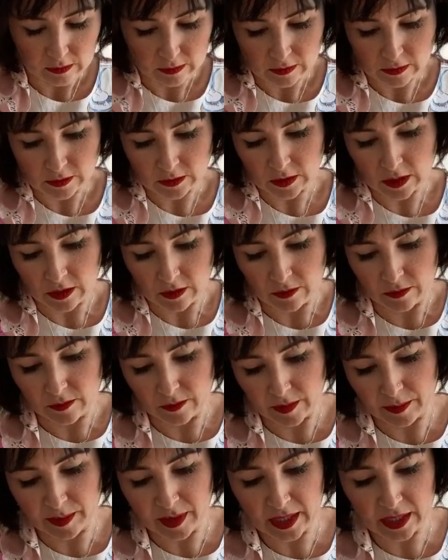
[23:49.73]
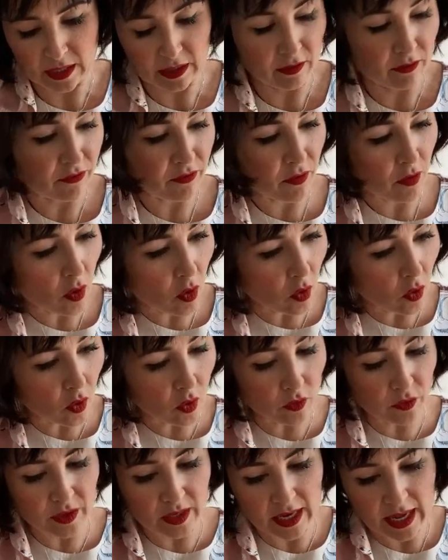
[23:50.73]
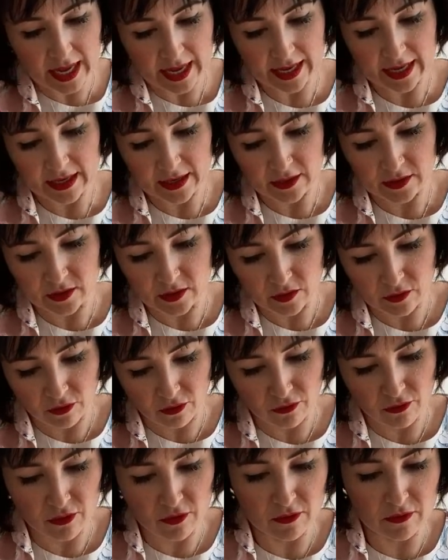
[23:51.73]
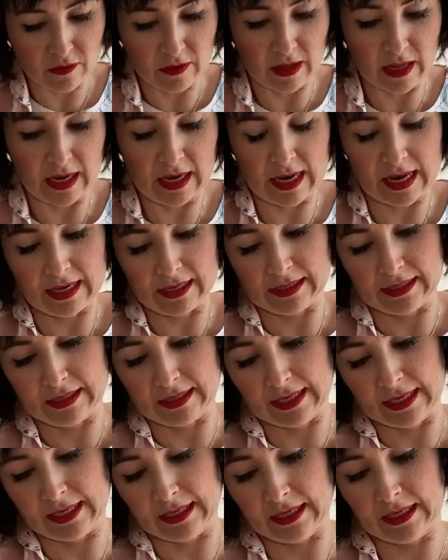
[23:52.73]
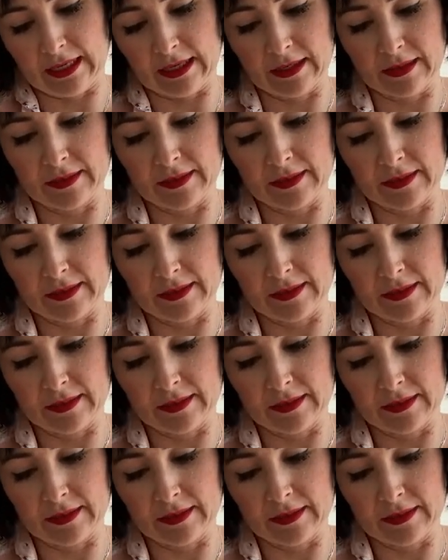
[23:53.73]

So we're pinning through all the layers, through the elastic.